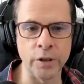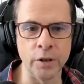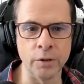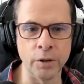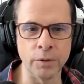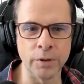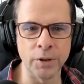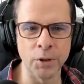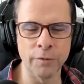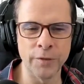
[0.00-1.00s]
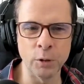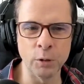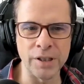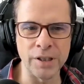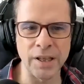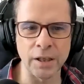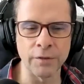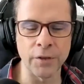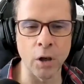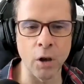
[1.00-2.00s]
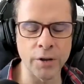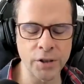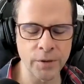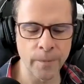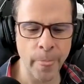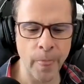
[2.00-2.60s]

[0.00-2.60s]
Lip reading: on you. You'll feel the sting of the loss.